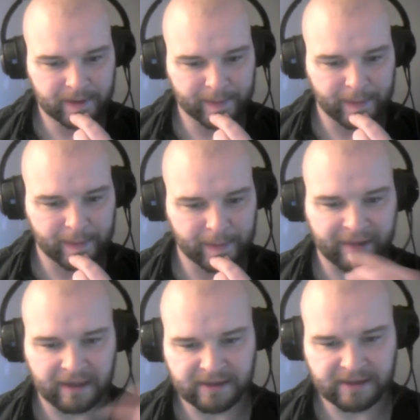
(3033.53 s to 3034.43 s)
made me
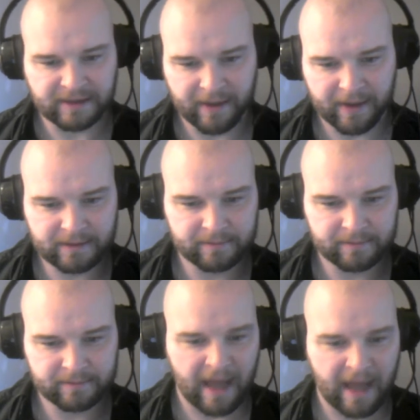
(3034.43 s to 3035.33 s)
think of some things.
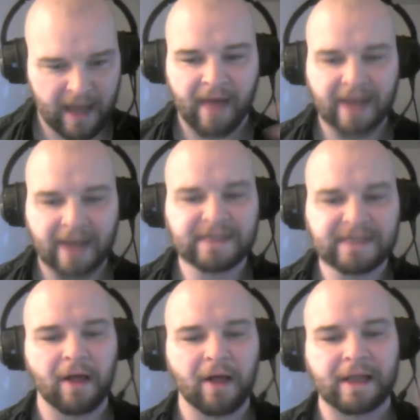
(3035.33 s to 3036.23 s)

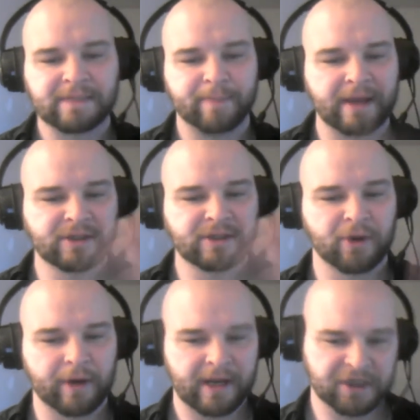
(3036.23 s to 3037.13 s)
NSFL and its biggest
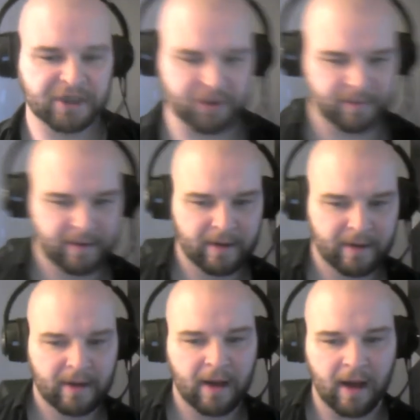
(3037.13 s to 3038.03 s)
current issue.
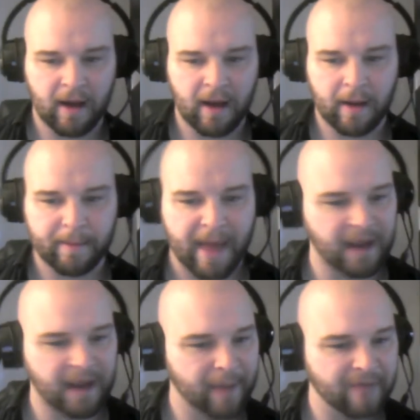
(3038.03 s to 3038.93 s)

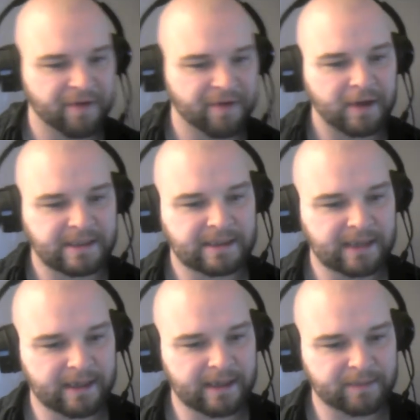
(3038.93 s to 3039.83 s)

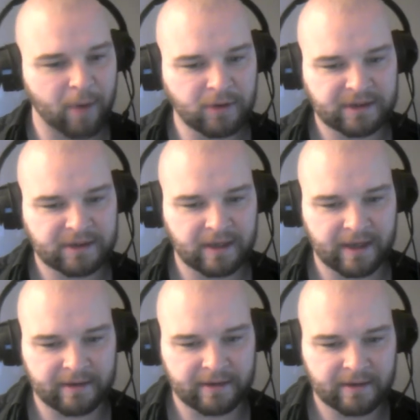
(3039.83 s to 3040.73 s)
ManicMad36 posted
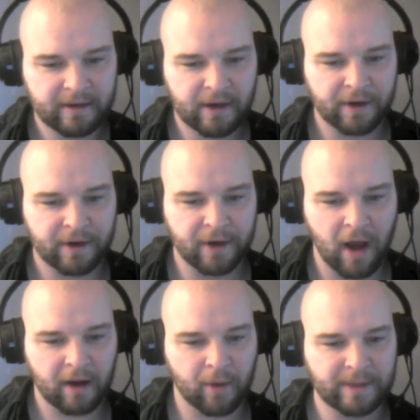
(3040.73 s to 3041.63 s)
it,
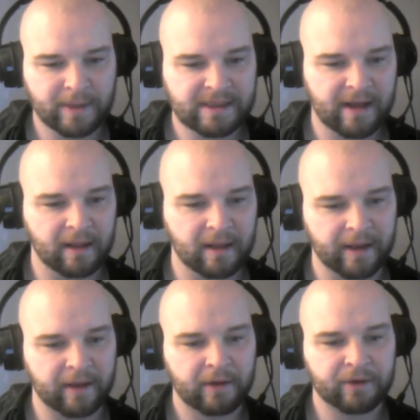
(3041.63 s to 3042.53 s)
not
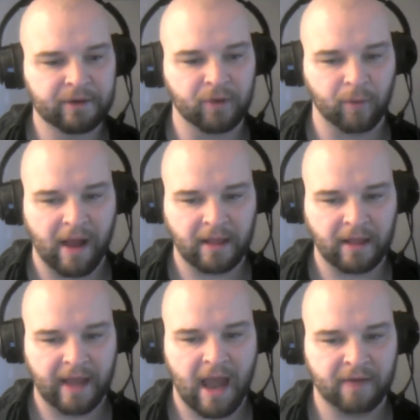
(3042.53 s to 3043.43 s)
coincidentally,
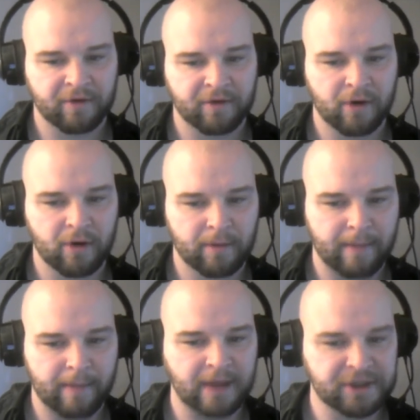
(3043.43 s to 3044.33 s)
directly after
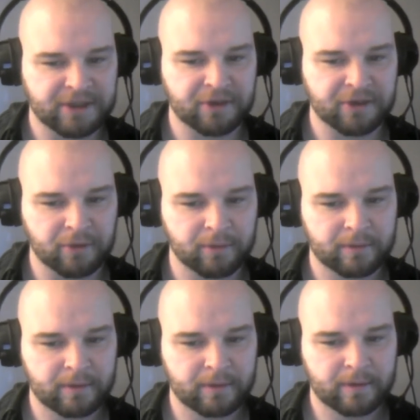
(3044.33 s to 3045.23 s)
Majisu.
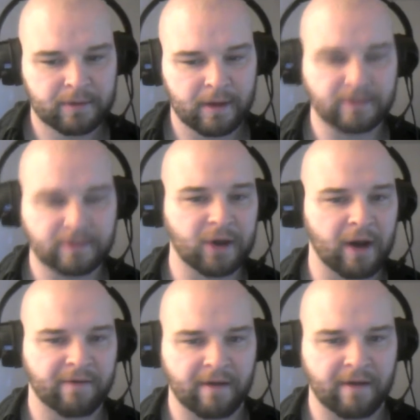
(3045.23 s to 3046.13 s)
I'm sorry
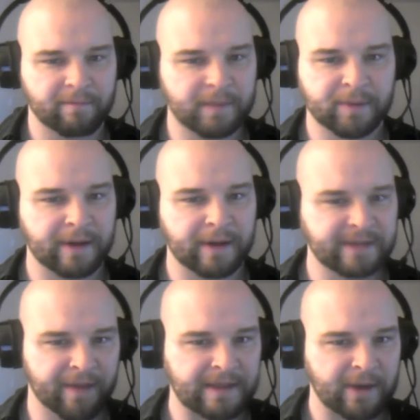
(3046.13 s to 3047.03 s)
if I mispronounced
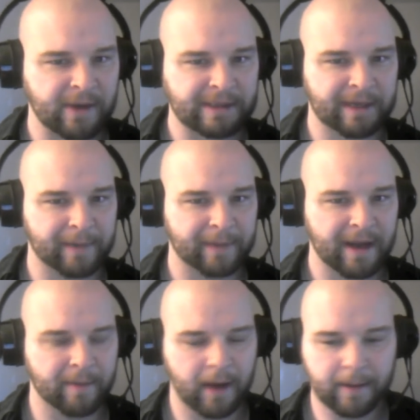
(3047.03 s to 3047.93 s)
that. That's how I say it in my
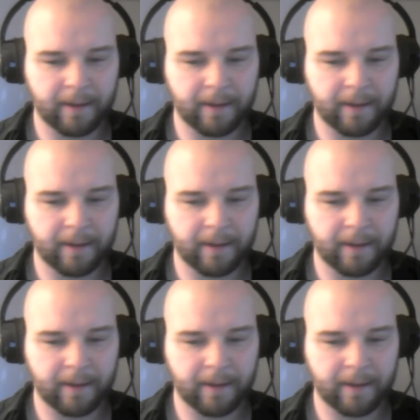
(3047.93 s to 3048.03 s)
head, buddy.